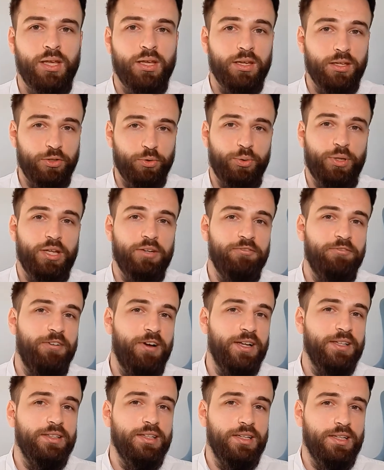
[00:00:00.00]
You can
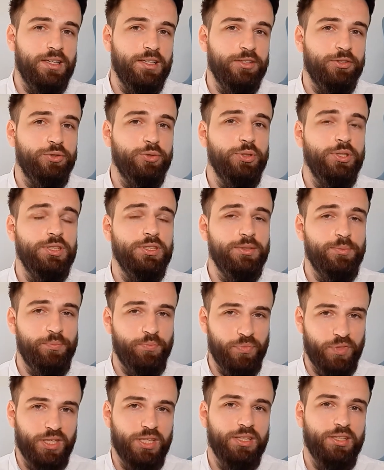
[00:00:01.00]
find a link to it
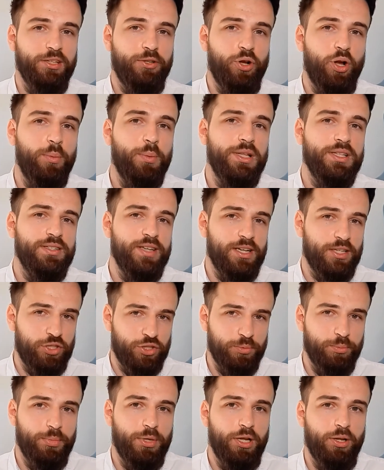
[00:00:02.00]
in the comment
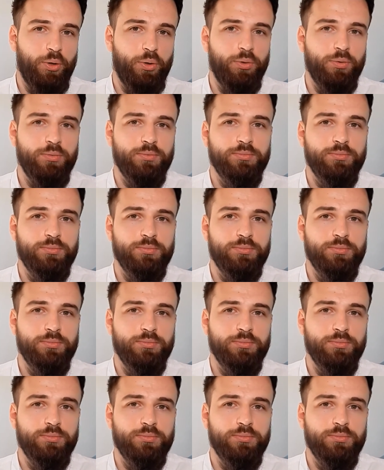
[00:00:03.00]
section below.